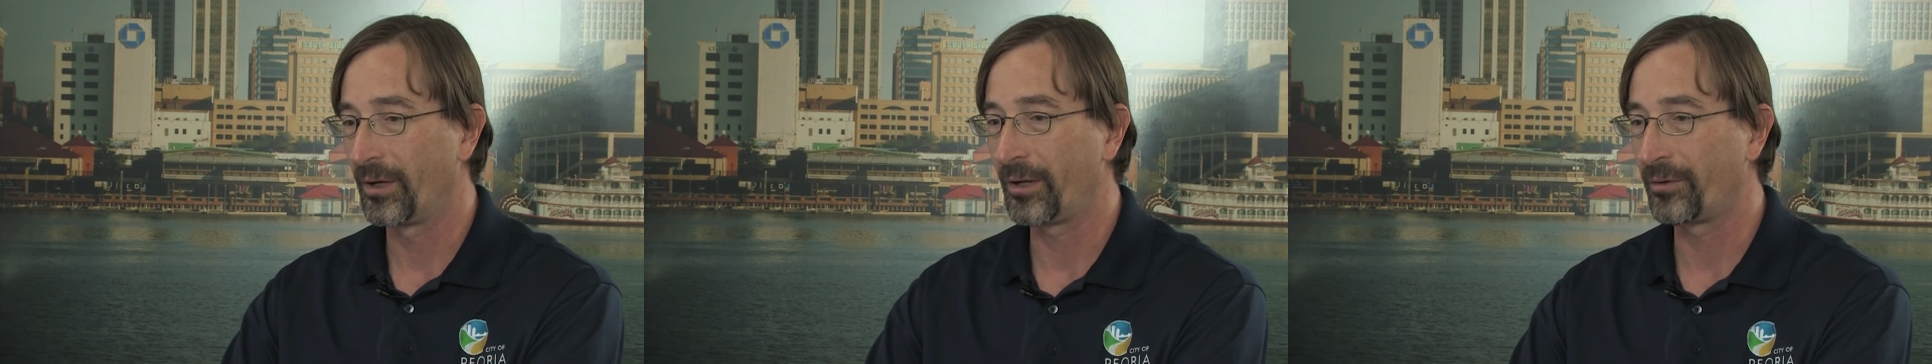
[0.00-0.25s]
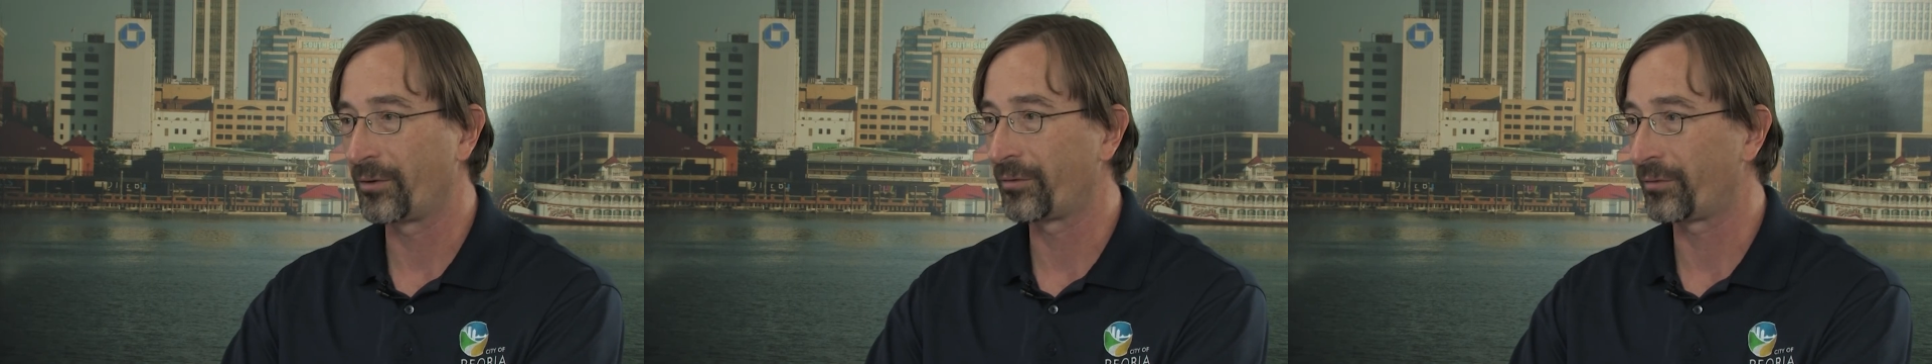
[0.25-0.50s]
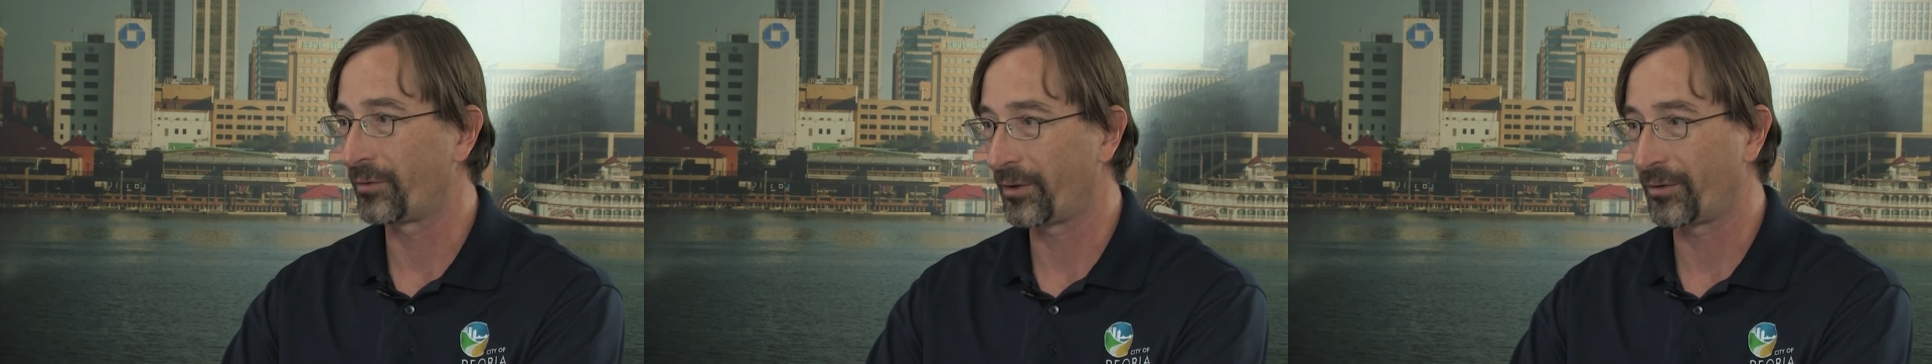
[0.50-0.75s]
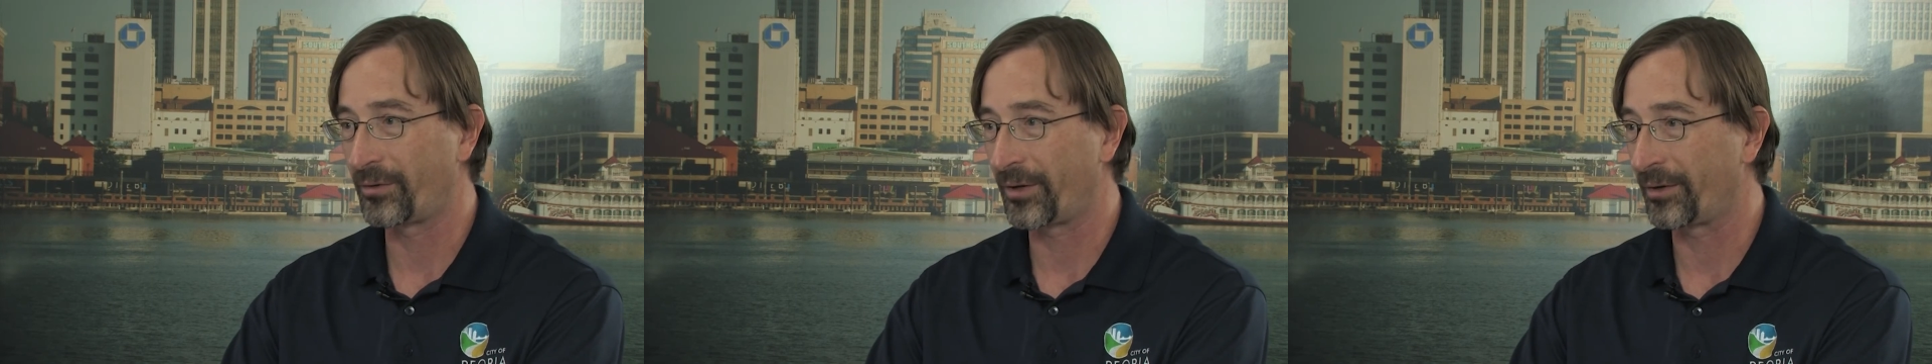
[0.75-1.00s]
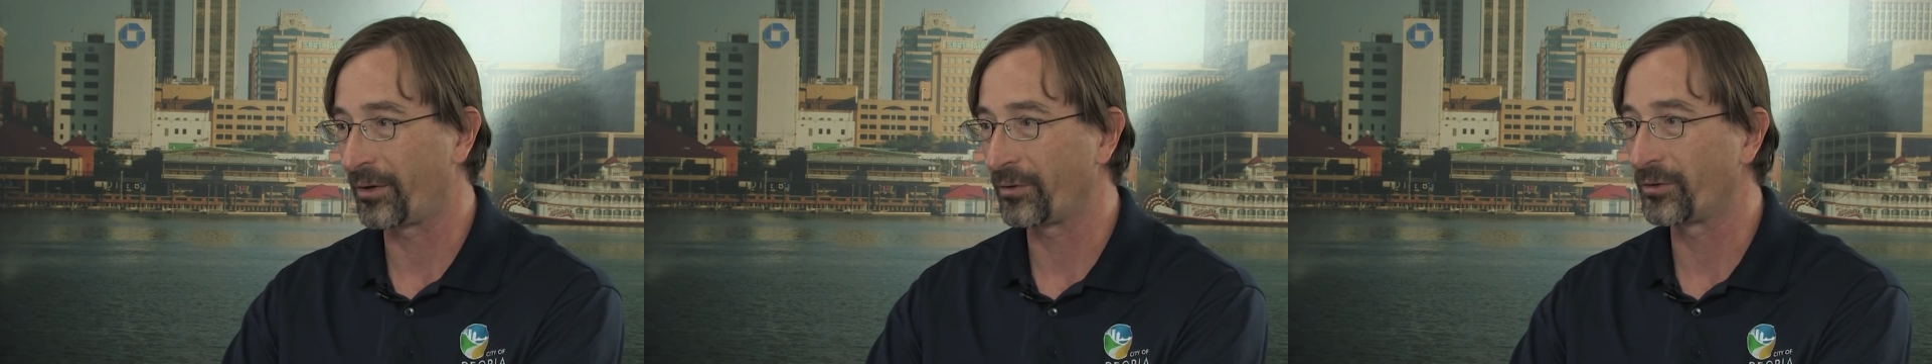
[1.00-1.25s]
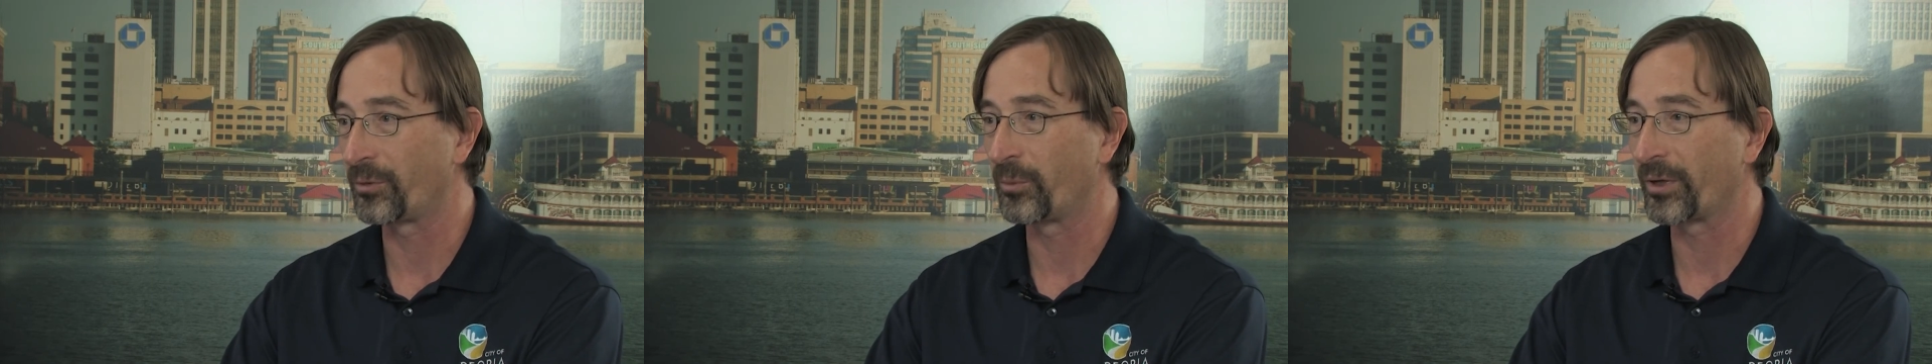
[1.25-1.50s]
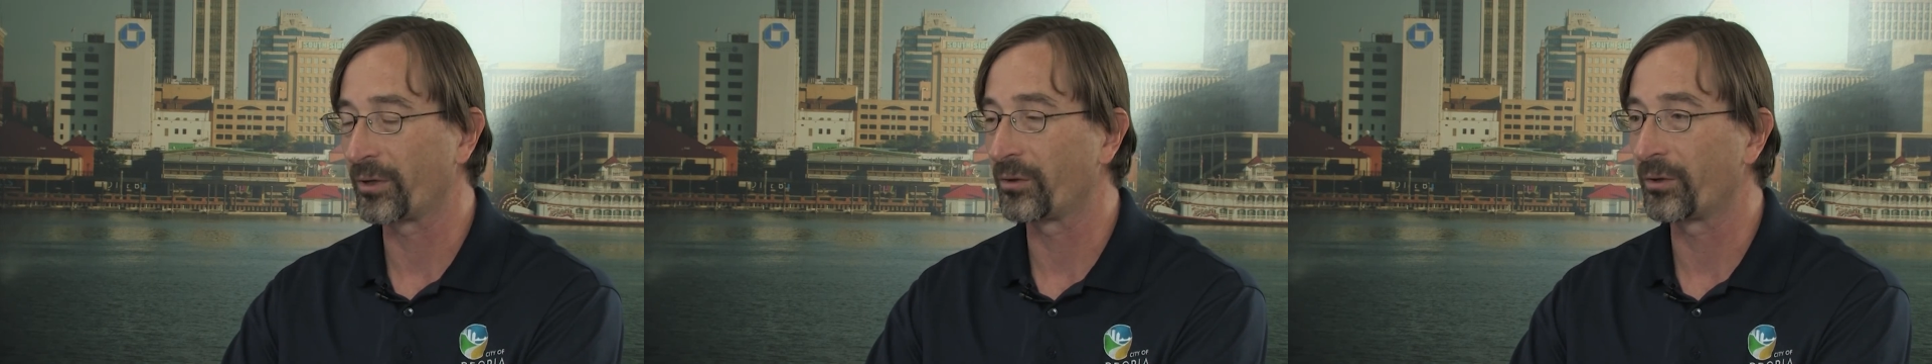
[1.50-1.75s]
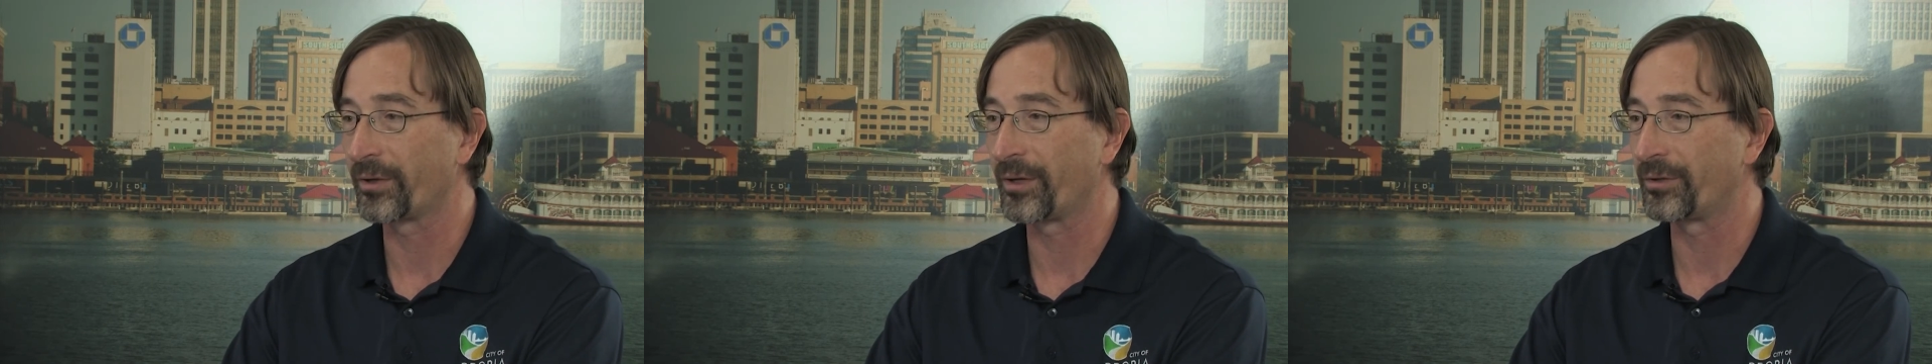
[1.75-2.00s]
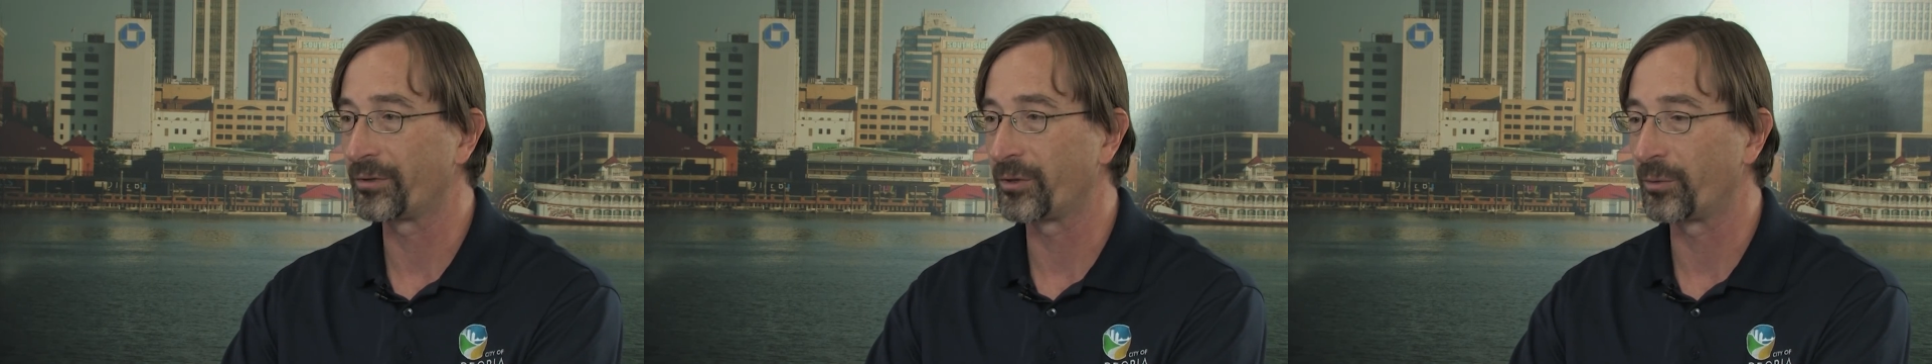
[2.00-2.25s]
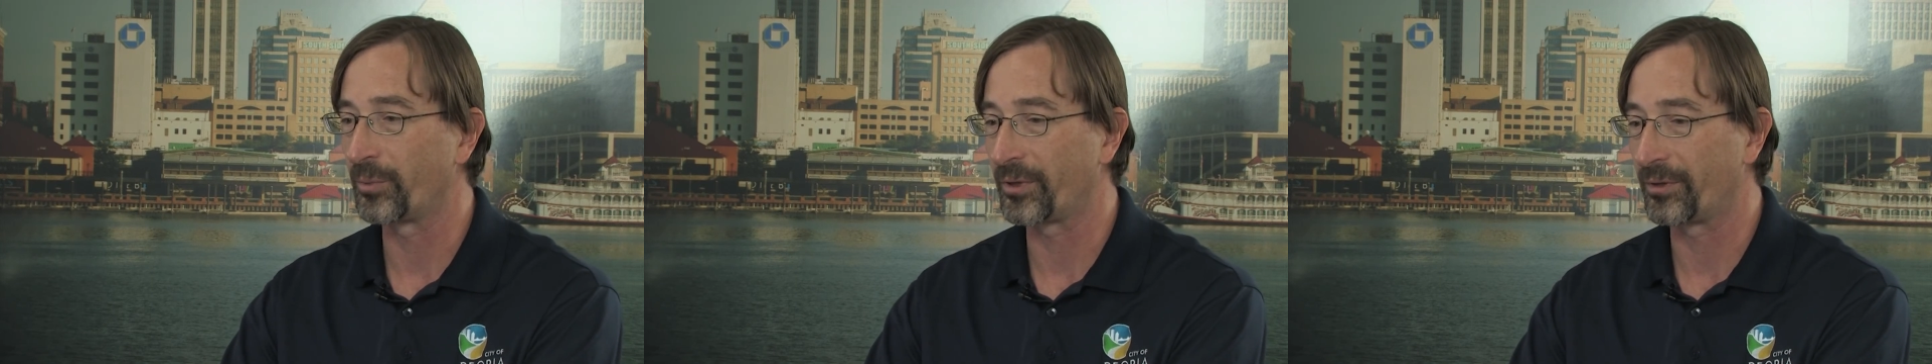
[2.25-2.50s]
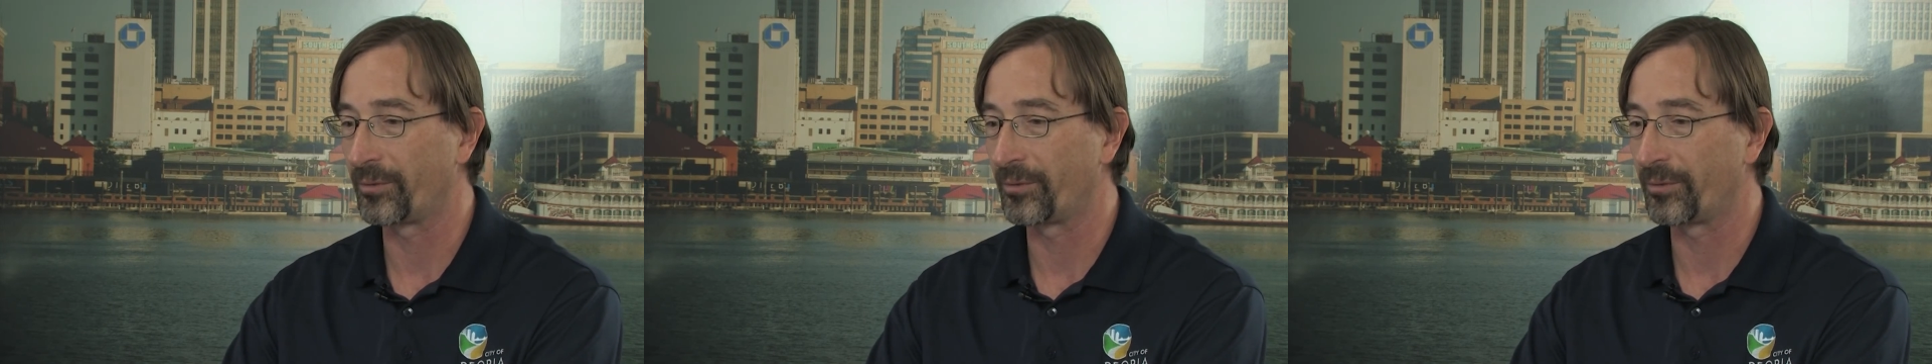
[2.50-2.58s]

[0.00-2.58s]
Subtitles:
And there's other technology we can look into,